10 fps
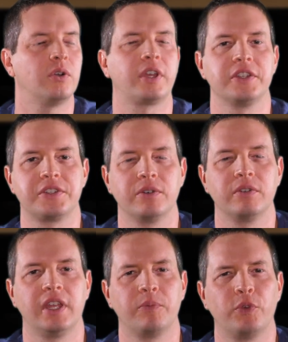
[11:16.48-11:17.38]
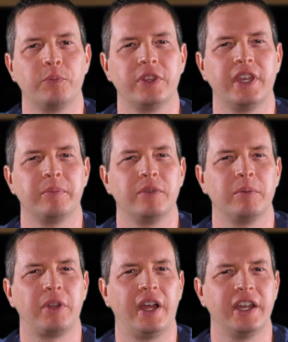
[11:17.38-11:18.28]
Okay, so and when would that
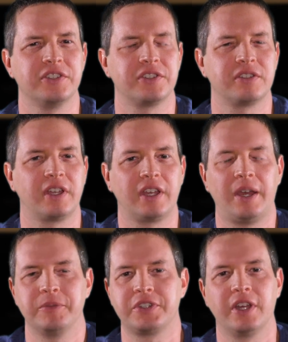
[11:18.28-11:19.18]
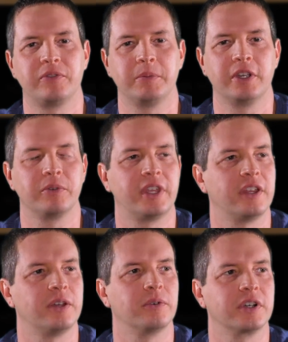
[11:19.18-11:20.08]
apply? Just I'm just not familiar with how
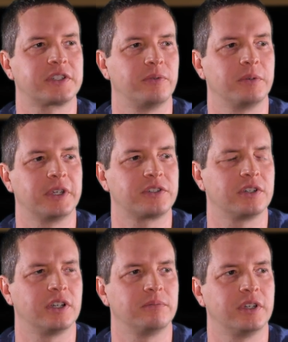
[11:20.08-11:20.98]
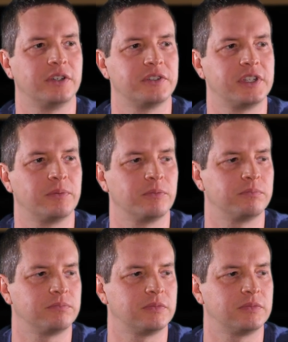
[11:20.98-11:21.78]
that works. I want to make sure I understand.